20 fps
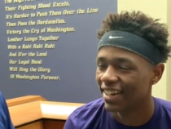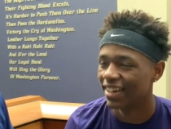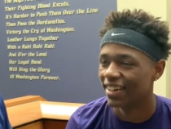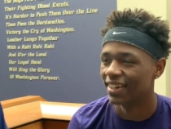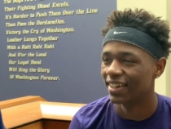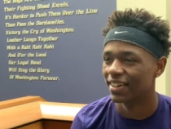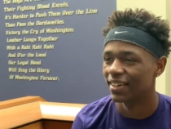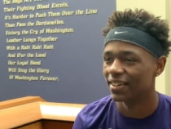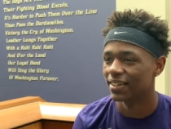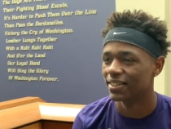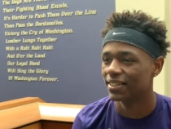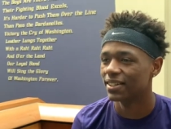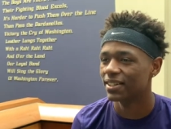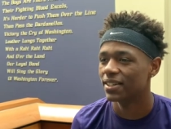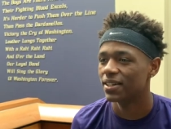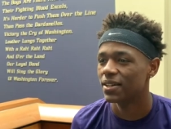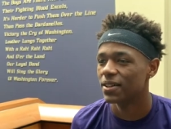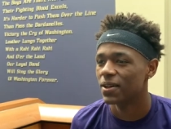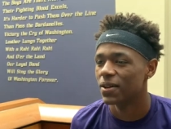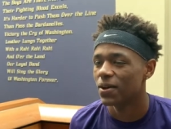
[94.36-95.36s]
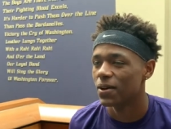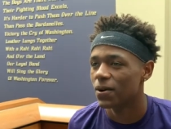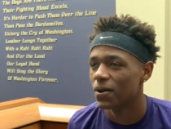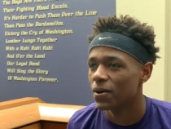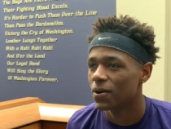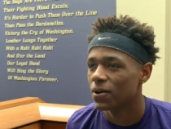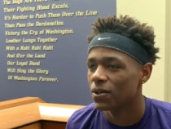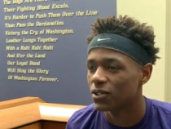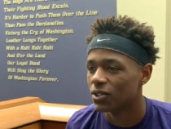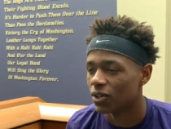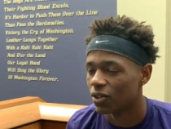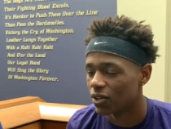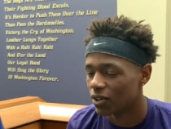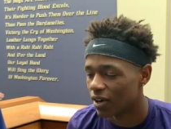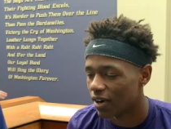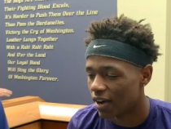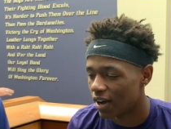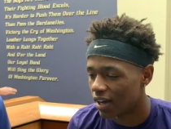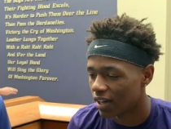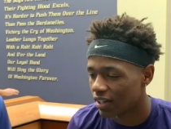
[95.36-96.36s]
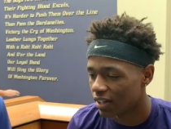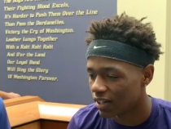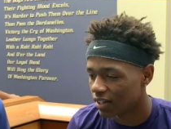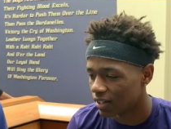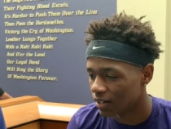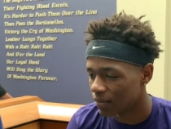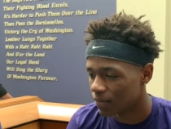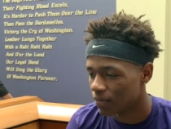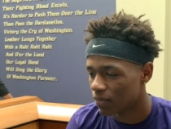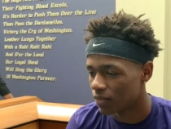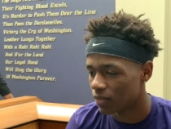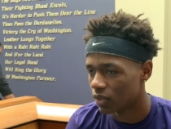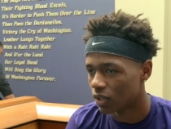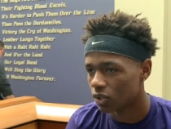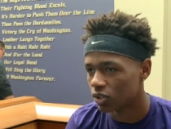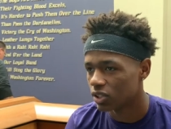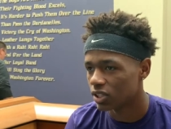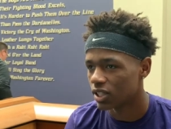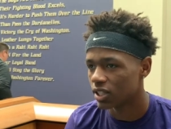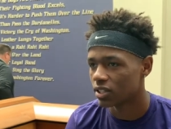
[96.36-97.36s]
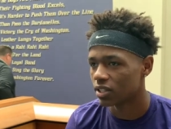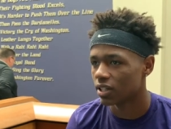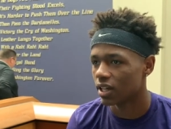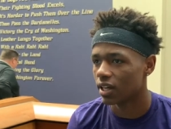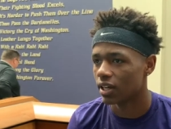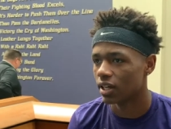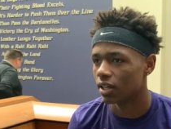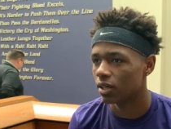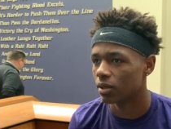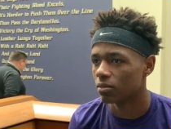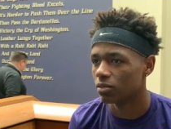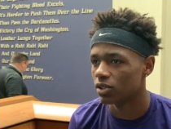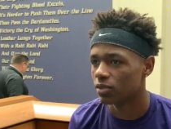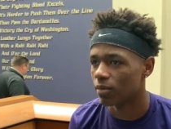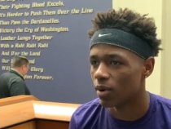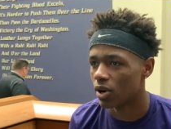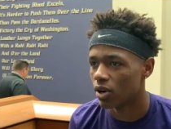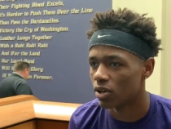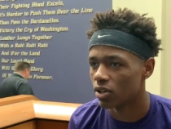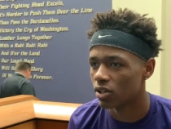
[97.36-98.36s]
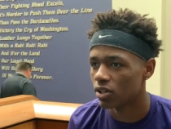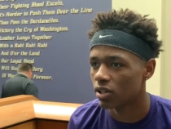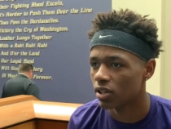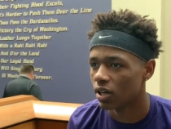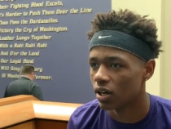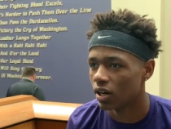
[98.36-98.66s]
Uh, so uh, yeah, those things like I'm um, smarter.